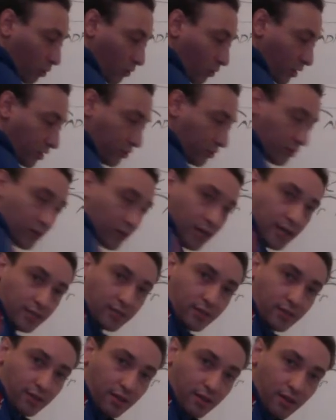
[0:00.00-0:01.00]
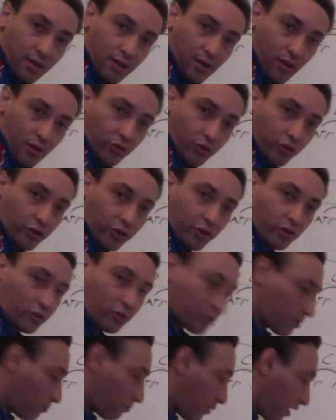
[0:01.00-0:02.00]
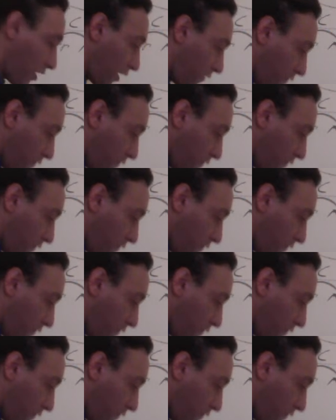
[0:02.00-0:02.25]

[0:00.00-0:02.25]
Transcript: bonus, you guys. You're going to earn some money